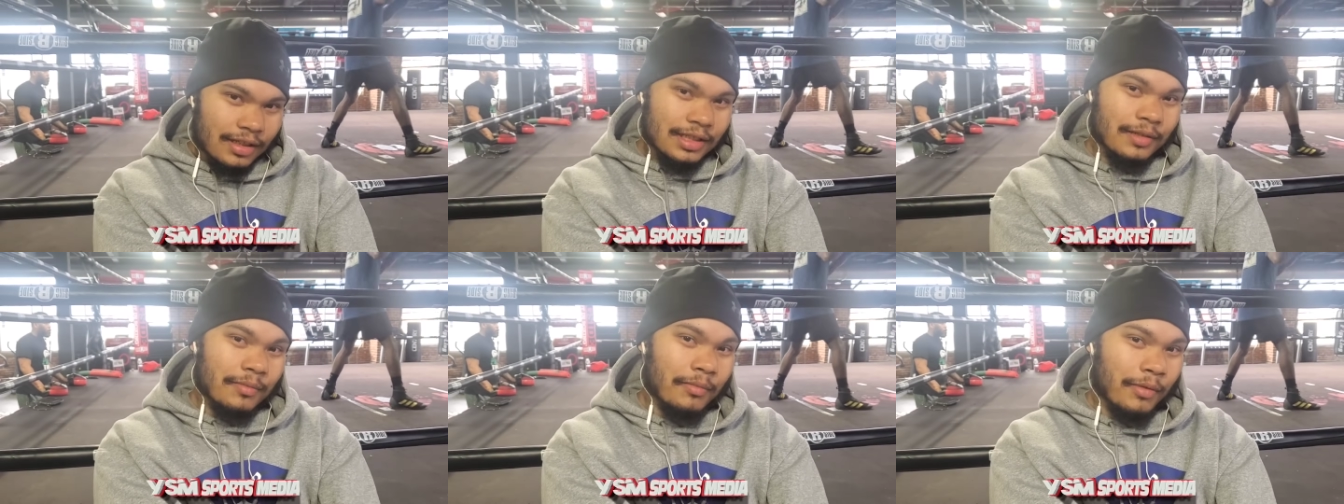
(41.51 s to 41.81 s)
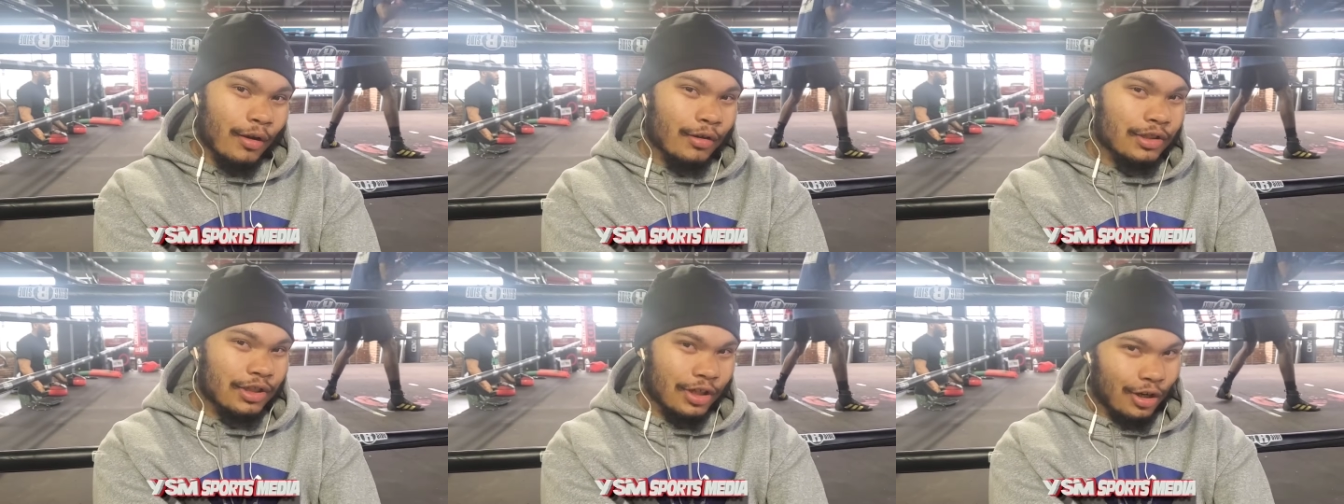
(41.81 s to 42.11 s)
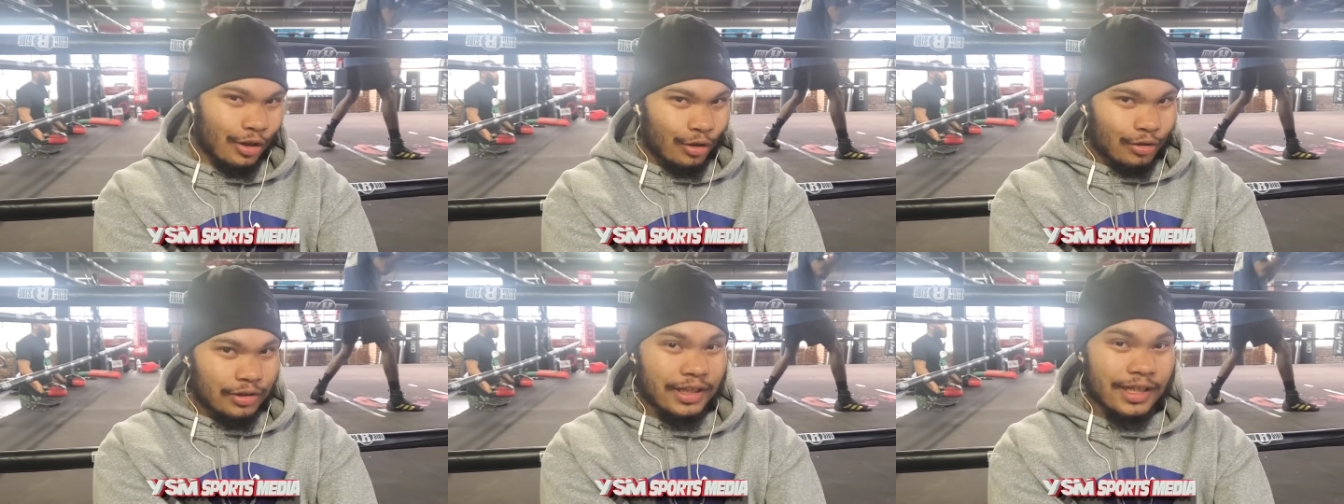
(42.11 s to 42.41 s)
Jermall
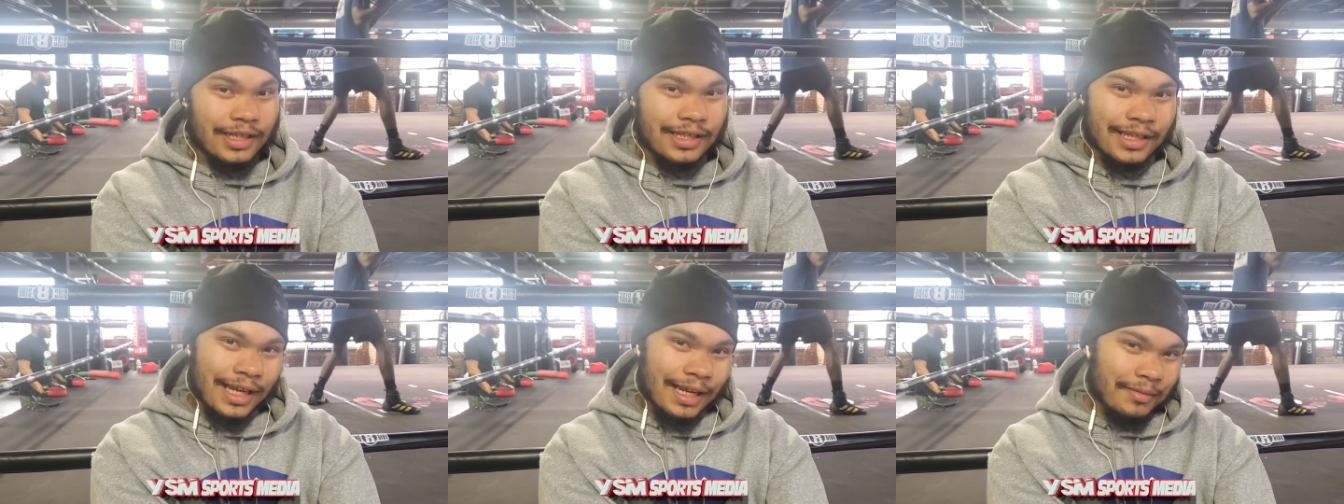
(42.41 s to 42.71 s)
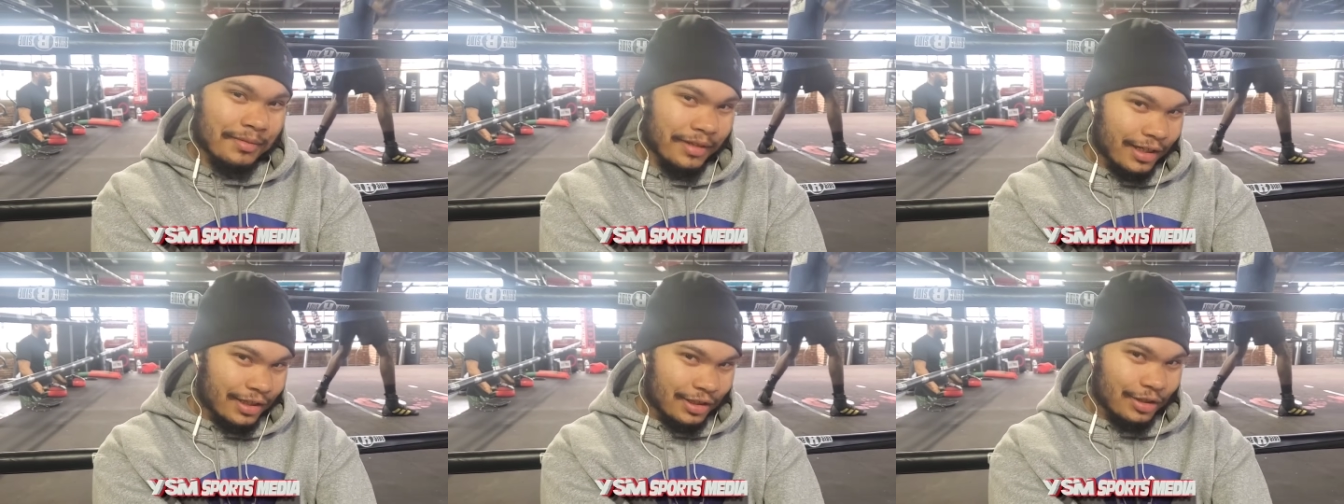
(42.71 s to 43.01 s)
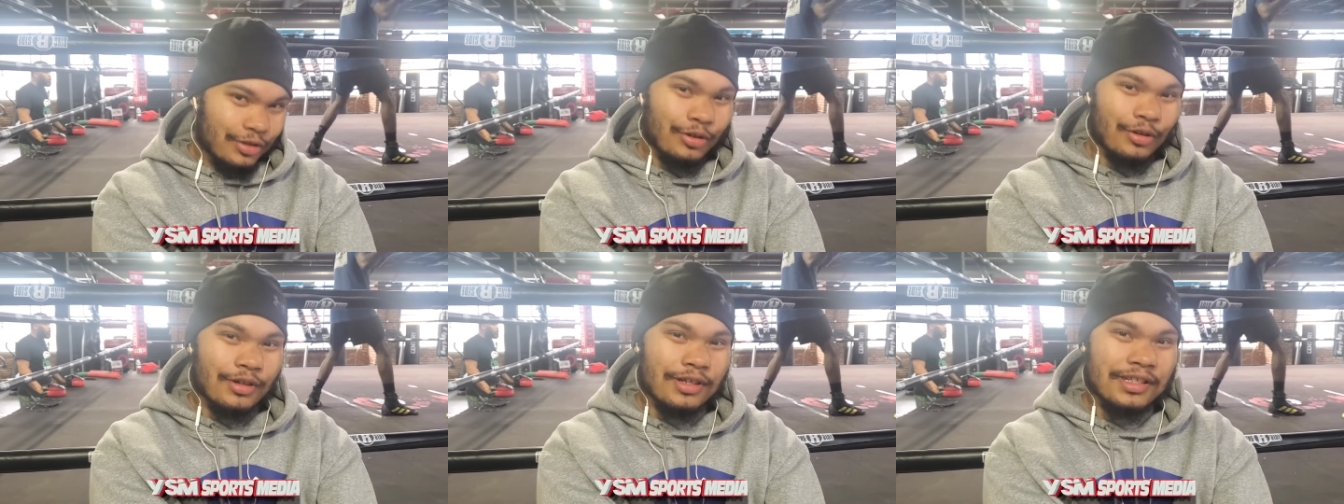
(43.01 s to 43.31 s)
Charlo did the same thing
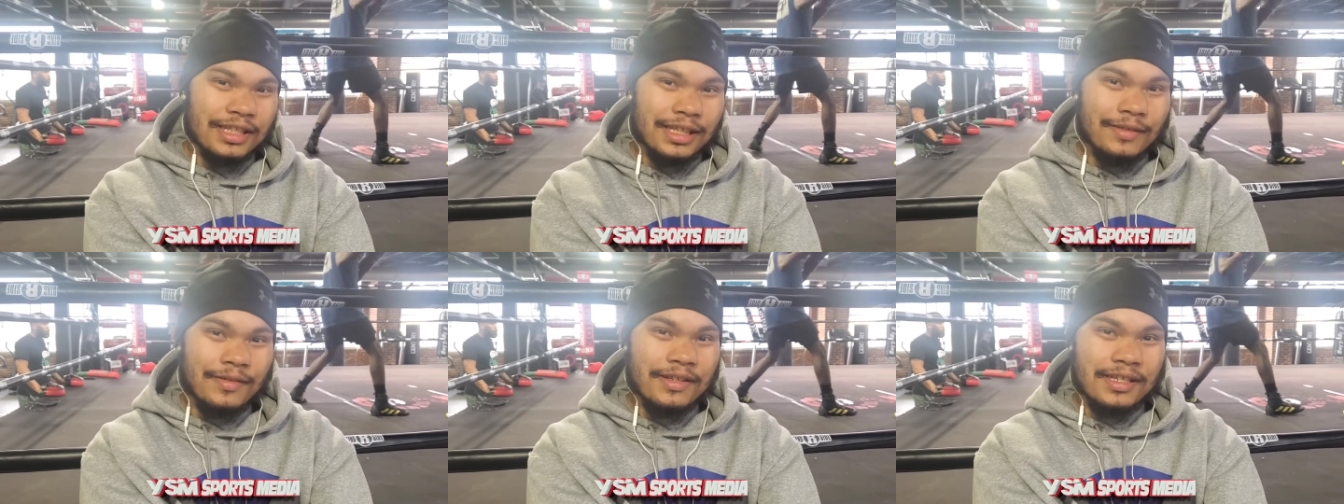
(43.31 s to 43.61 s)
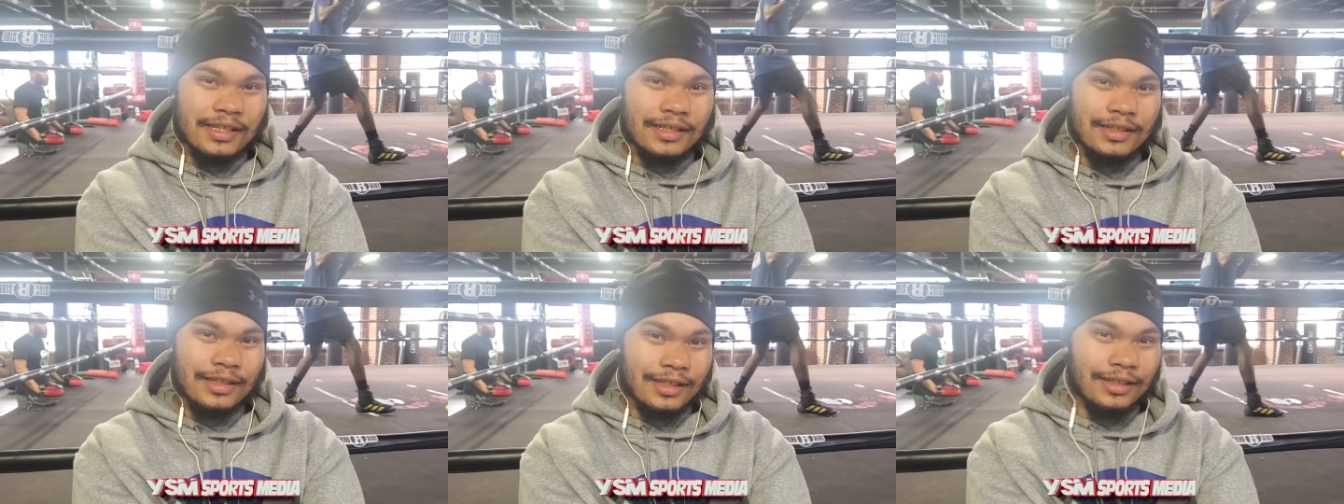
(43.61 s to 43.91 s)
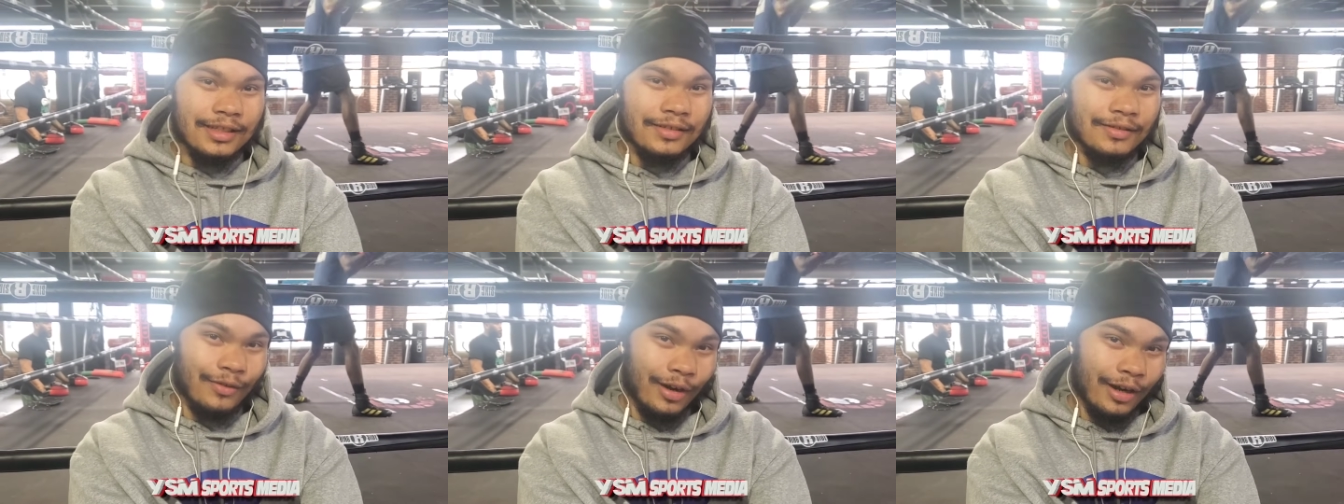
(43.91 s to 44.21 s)
Shakur Stevenson
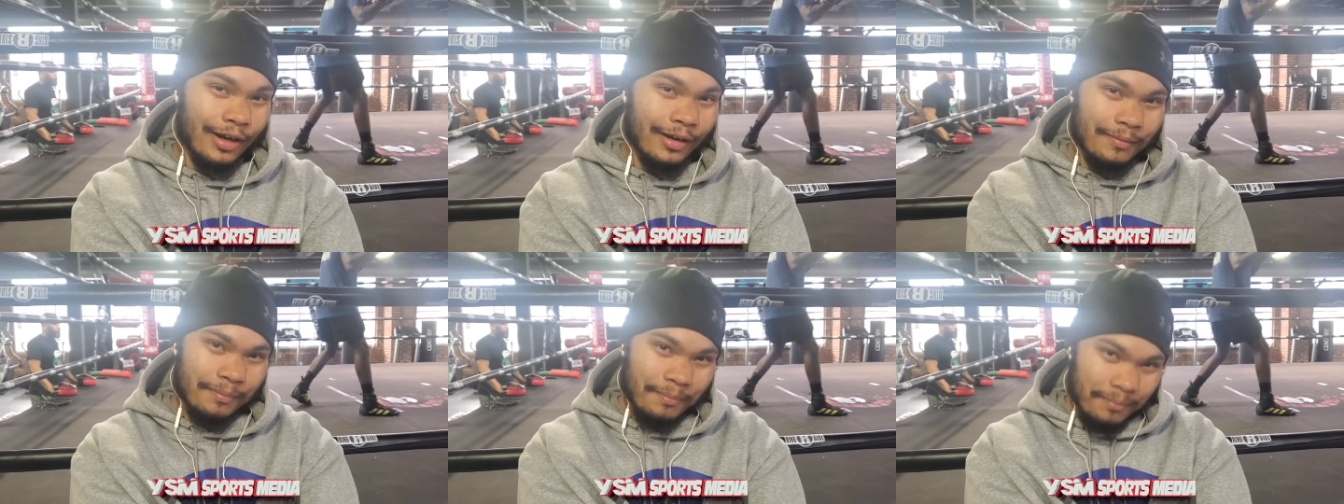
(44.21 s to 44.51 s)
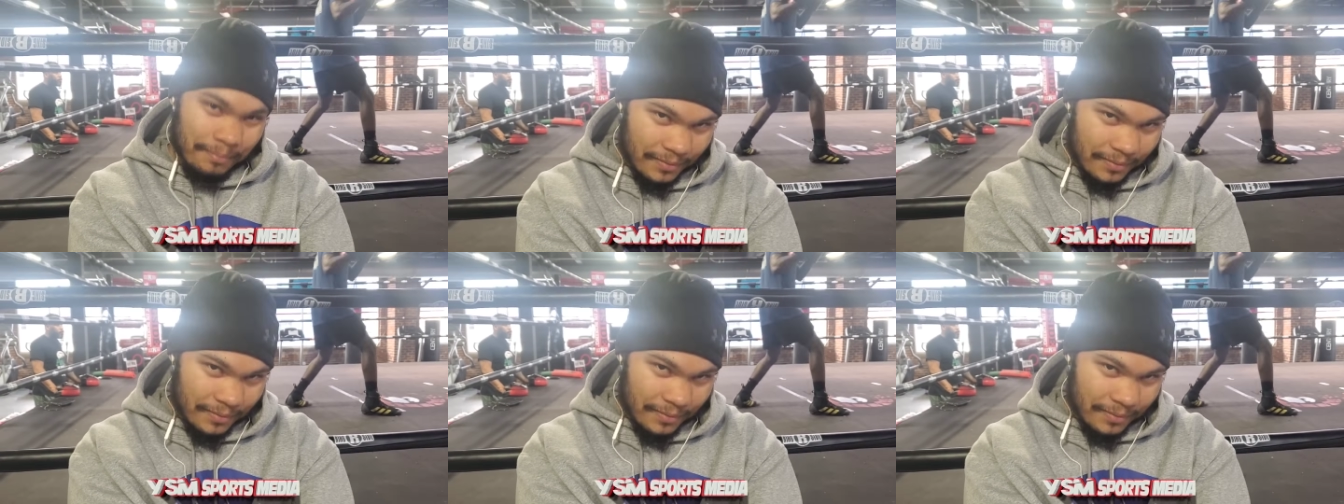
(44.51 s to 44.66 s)
did, right?